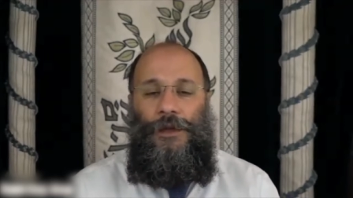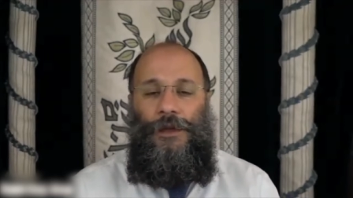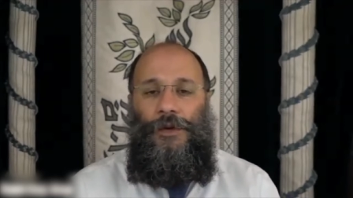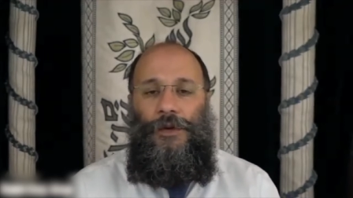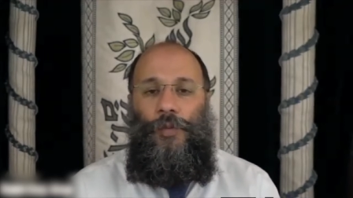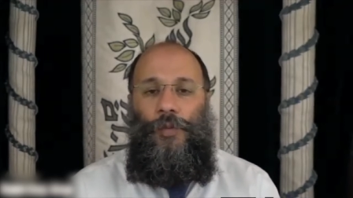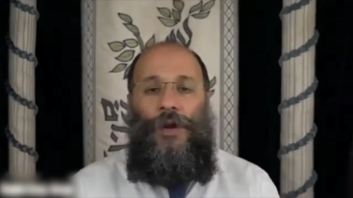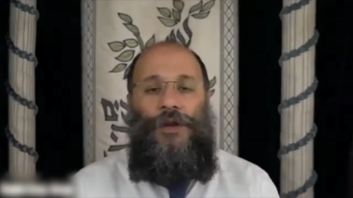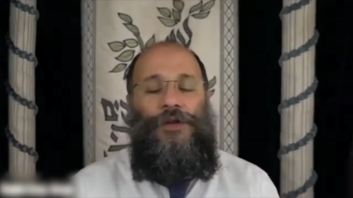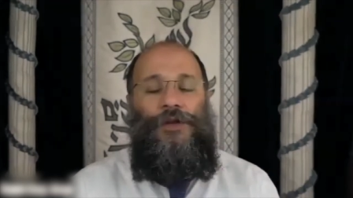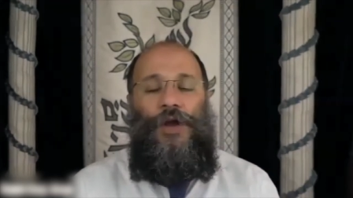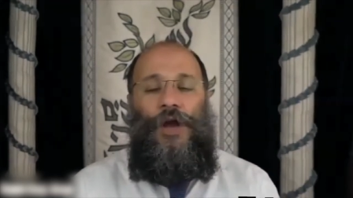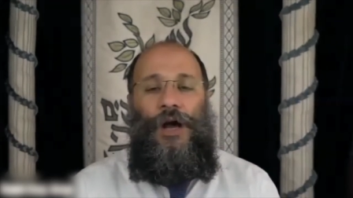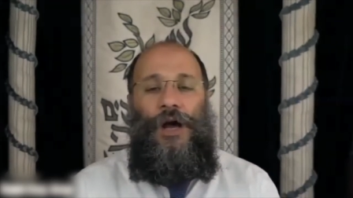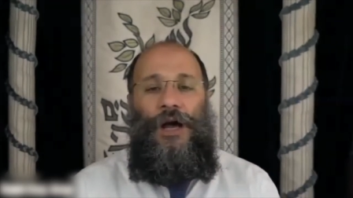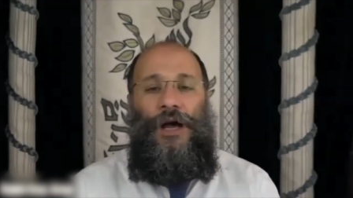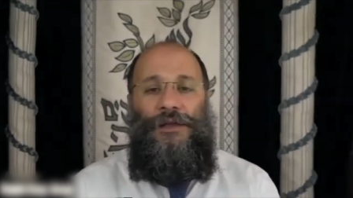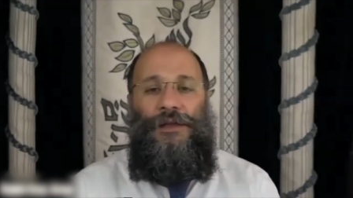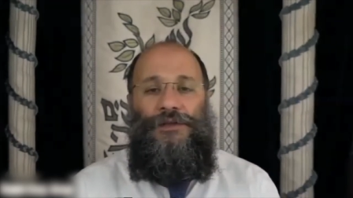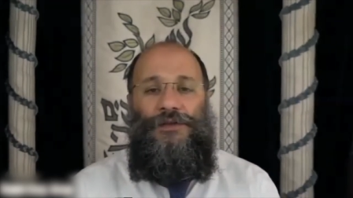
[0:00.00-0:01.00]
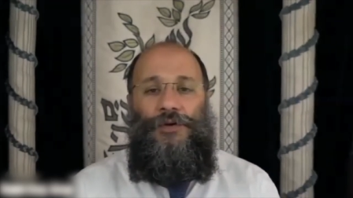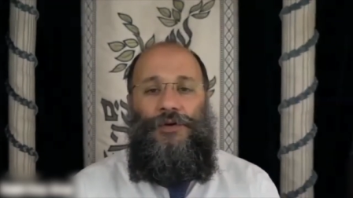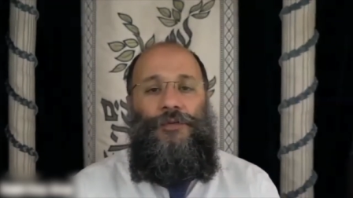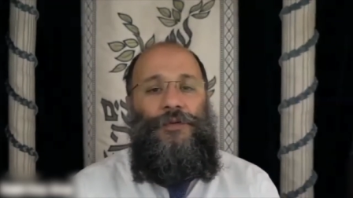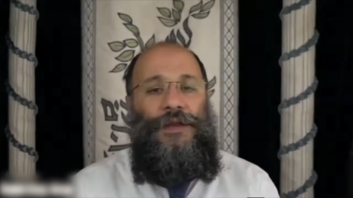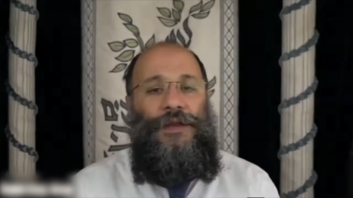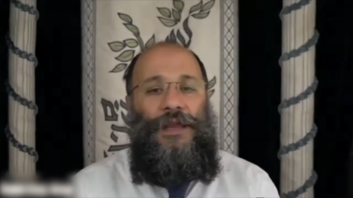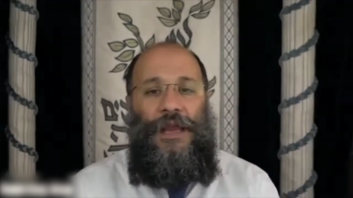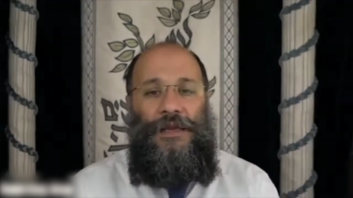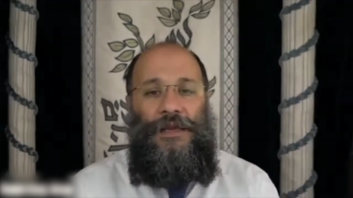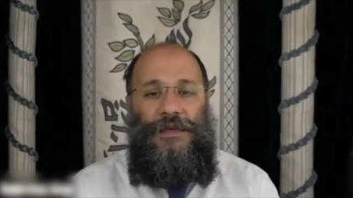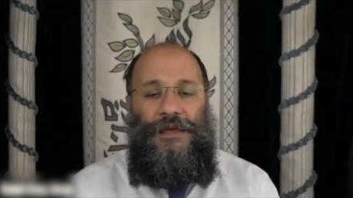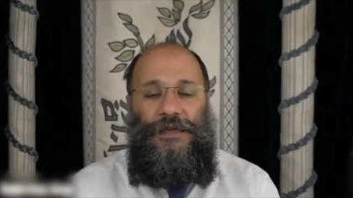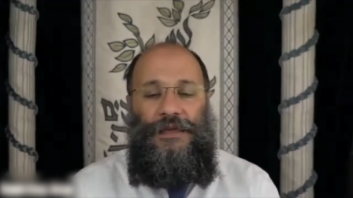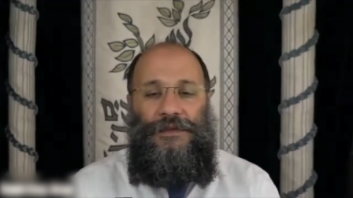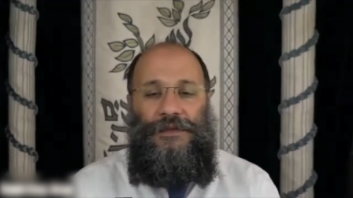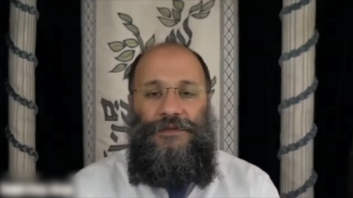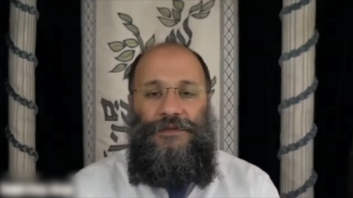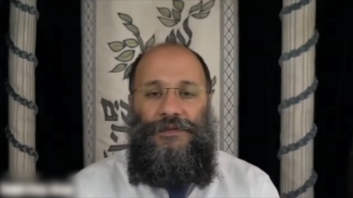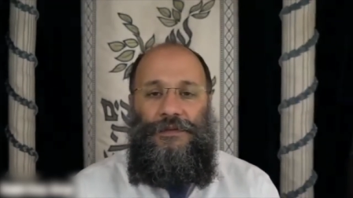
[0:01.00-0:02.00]
When God
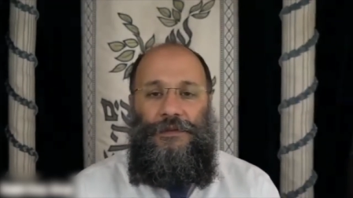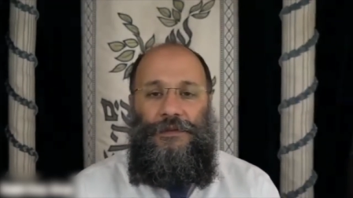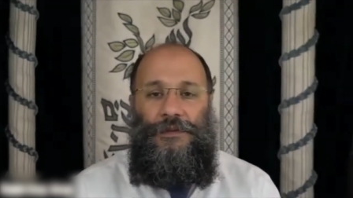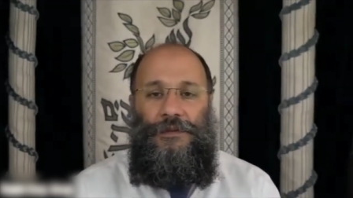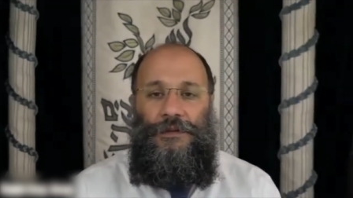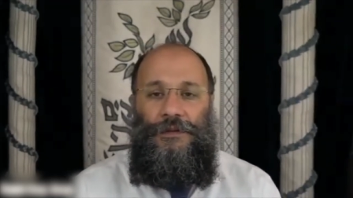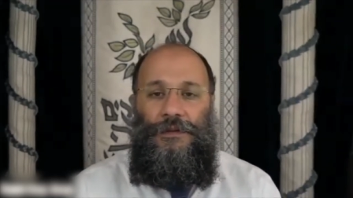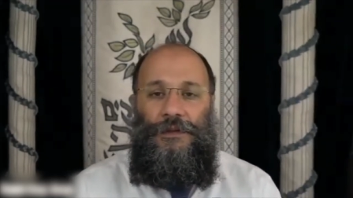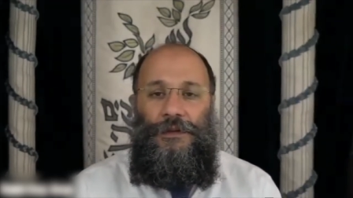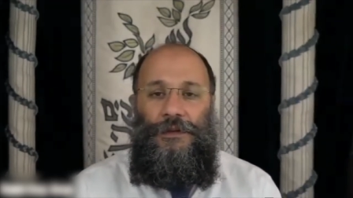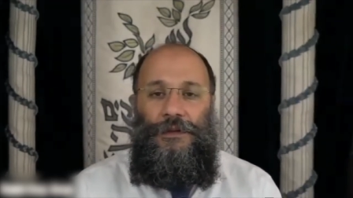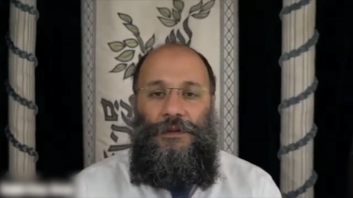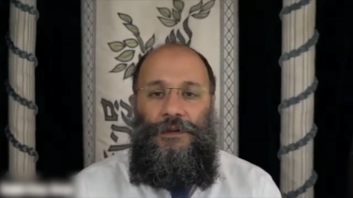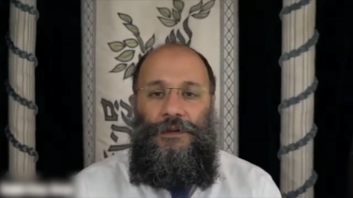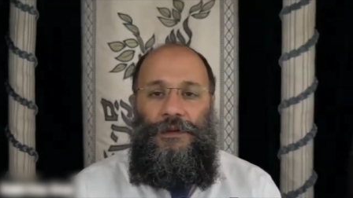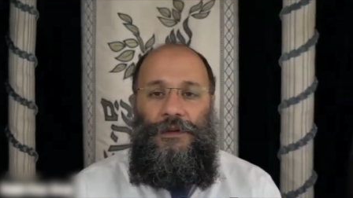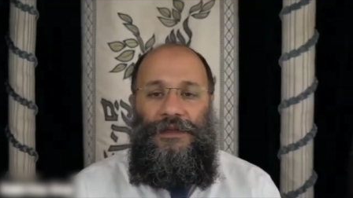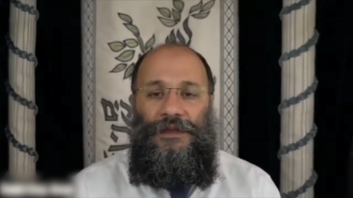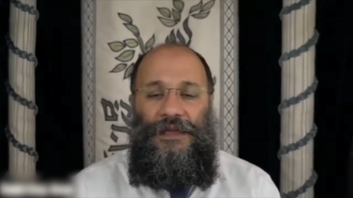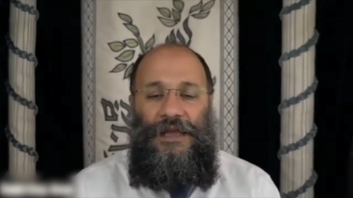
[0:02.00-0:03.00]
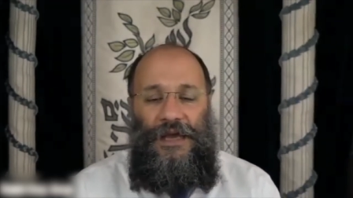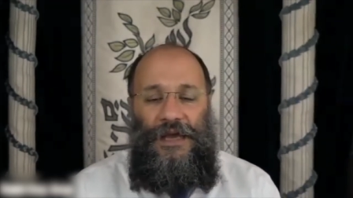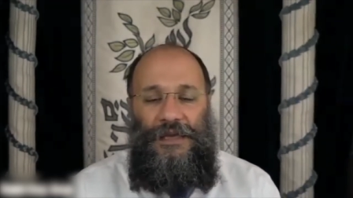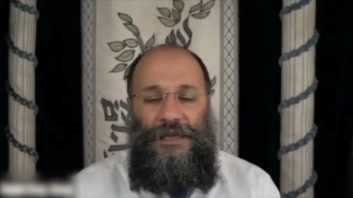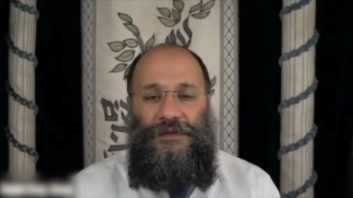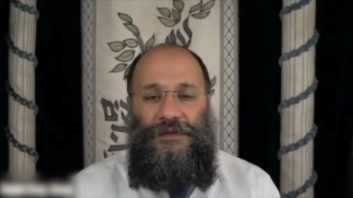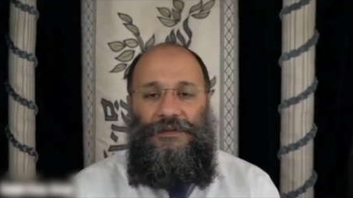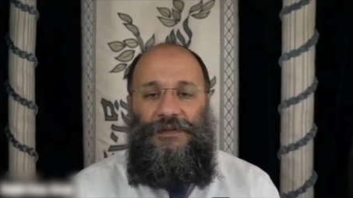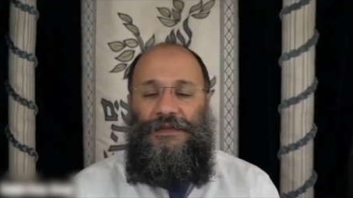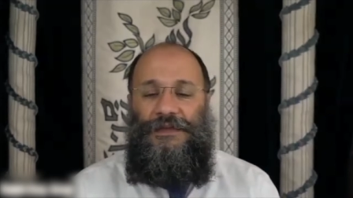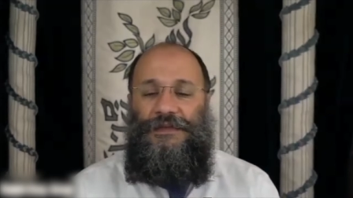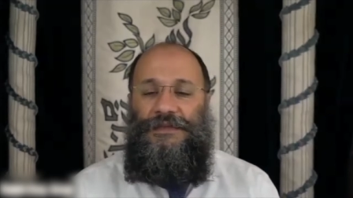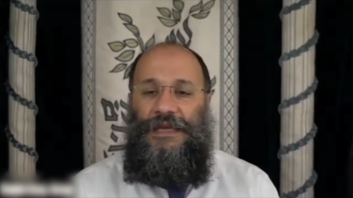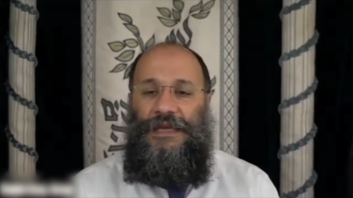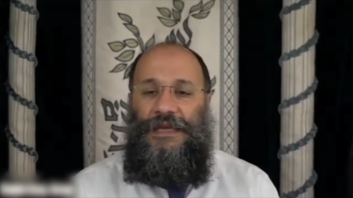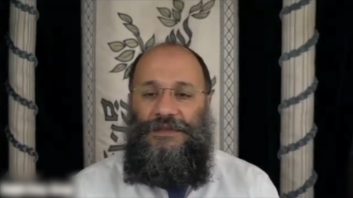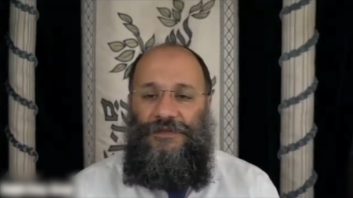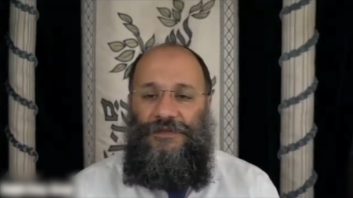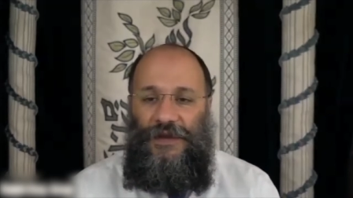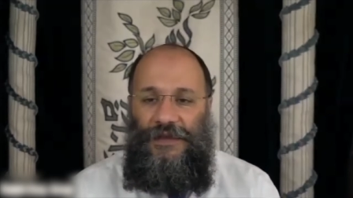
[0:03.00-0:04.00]
created light, it
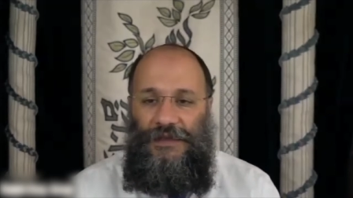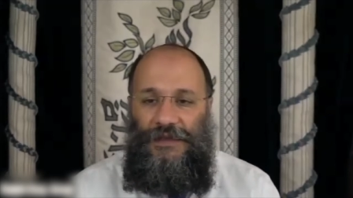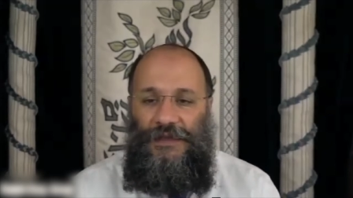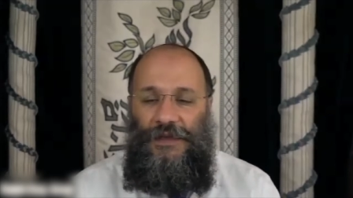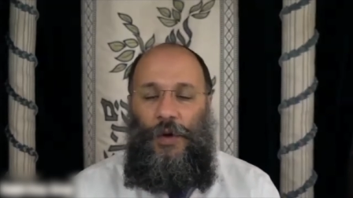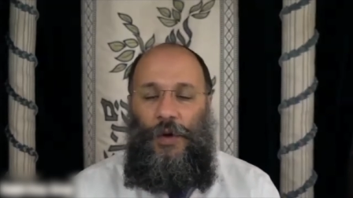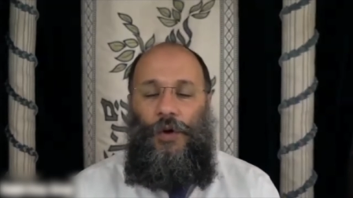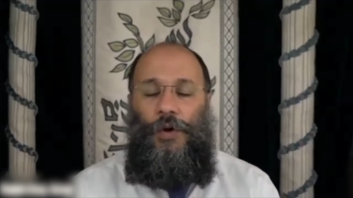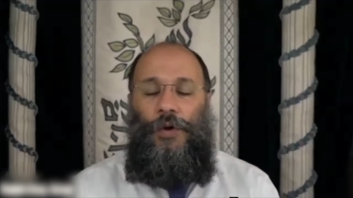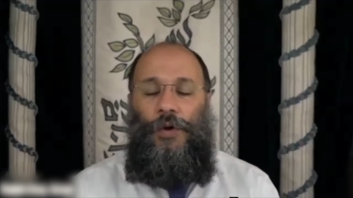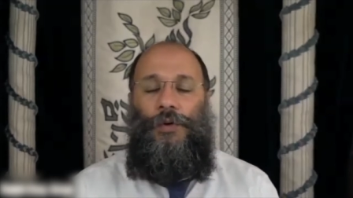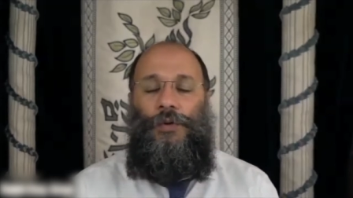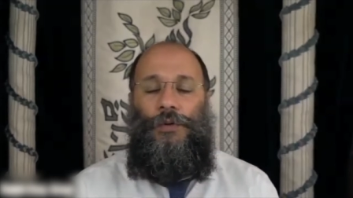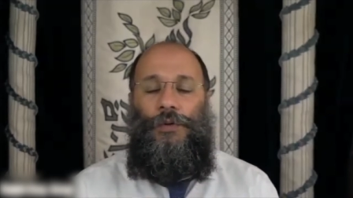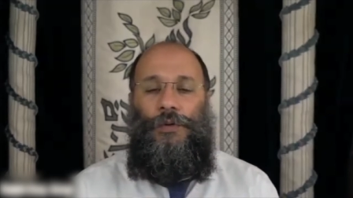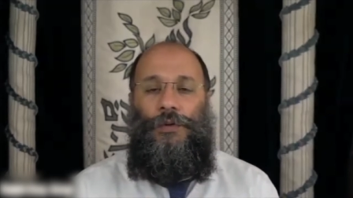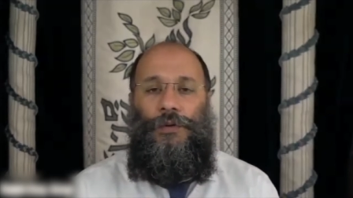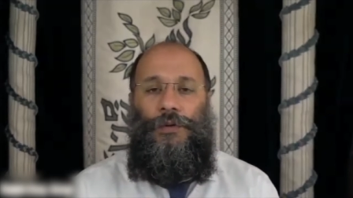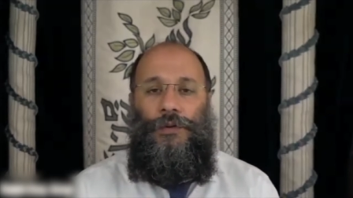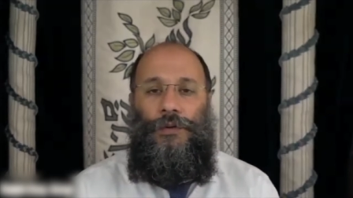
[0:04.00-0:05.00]
says, Vayi O.